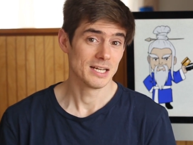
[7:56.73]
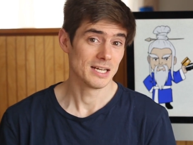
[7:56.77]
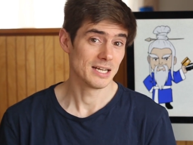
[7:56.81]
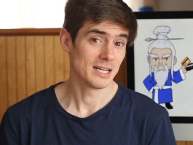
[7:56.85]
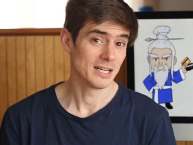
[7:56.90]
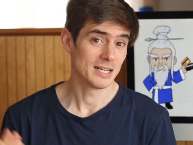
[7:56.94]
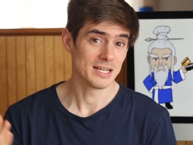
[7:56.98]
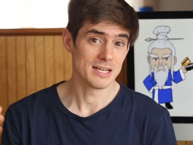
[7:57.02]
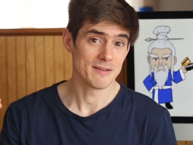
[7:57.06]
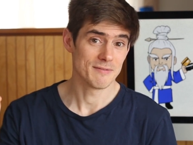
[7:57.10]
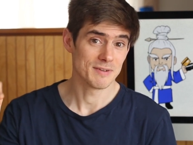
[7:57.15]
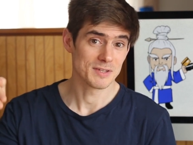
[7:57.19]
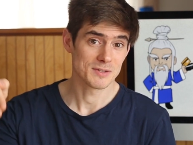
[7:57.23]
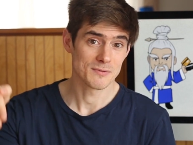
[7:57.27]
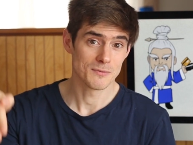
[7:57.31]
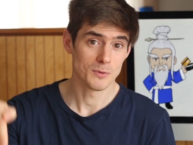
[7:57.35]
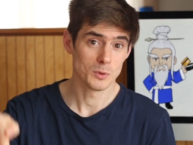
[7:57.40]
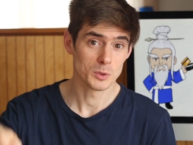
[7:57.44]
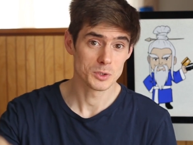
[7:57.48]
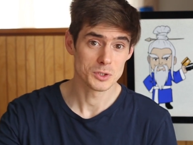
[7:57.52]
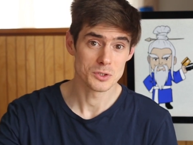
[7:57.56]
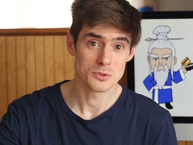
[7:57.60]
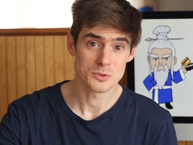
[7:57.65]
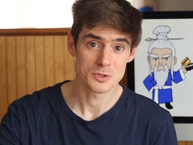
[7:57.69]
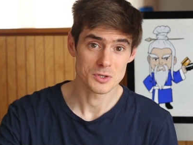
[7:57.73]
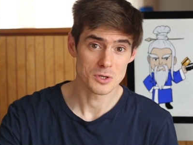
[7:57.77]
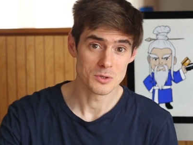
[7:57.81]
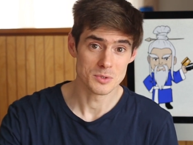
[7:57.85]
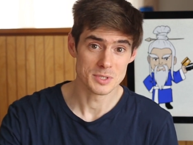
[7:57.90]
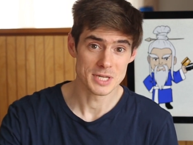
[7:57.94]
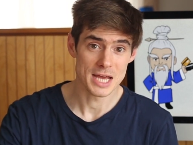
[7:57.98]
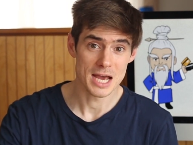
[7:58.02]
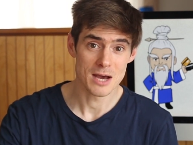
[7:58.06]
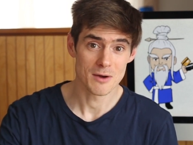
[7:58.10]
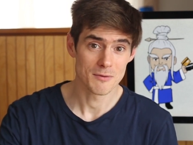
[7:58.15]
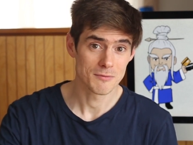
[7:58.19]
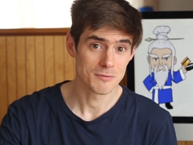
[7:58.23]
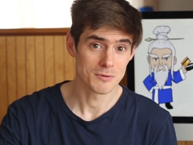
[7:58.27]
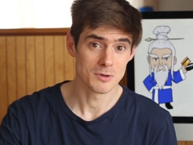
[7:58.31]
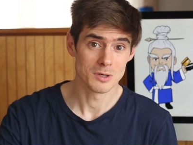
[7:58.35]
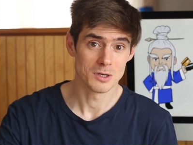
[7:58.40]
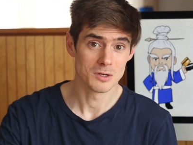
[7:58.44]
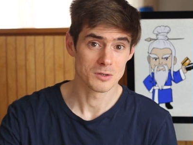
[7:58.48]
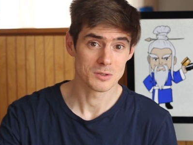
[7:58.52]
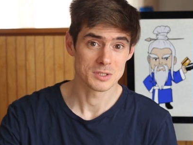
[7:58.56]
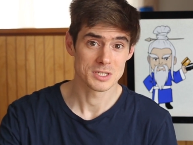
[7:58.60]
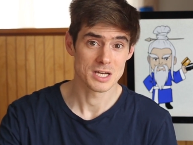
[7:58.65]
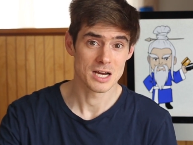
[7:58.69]
If its fortunes go down for
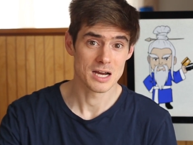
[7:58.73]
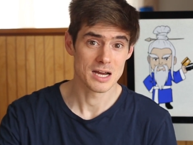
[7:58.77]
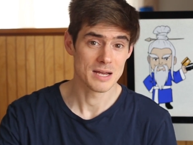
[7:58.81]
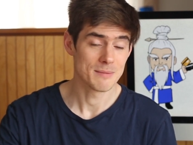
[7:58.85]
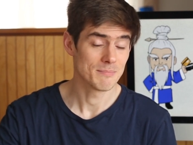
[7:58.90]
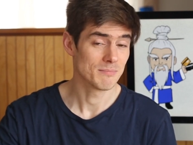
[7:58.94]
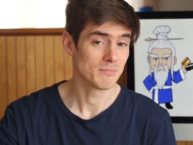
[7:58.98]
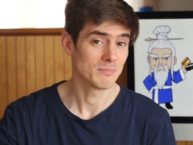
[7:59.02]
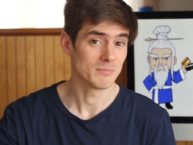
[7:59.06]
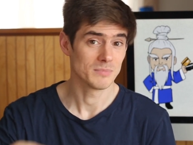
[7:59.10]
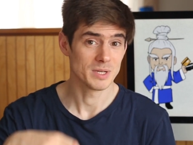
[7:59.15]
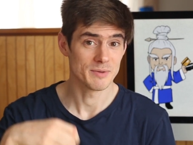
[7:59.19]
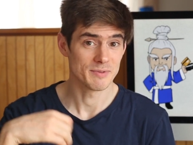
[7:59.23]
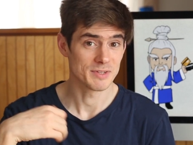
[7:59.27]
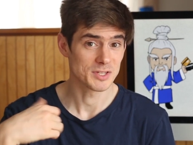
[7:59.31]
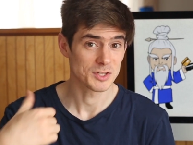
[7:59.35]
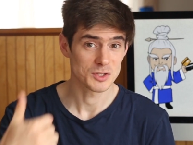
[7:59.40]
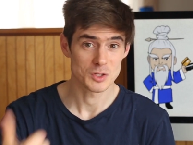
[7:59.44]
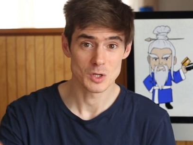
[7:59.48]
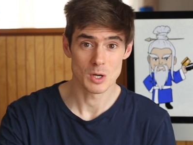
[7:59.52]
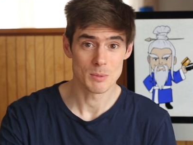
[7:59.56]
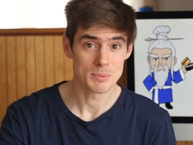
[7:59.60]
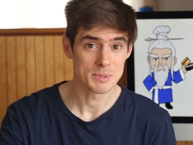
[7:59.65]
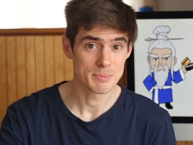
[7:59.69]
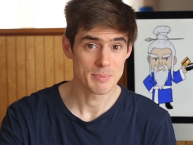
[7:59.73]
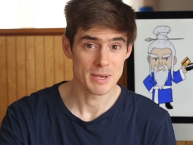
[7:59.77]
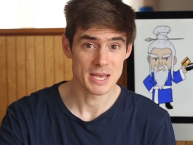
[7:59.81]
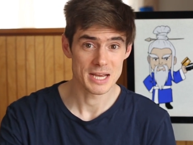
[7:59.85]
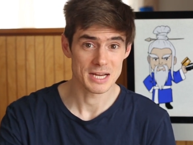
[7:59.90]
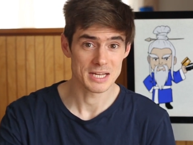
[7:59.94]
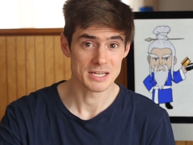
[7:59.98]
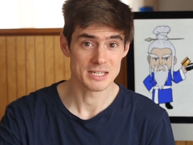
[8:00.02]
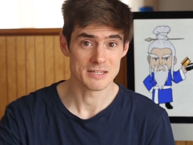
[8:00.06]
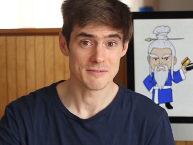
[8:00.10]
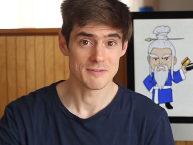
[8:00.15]
a long time, if it stops paying a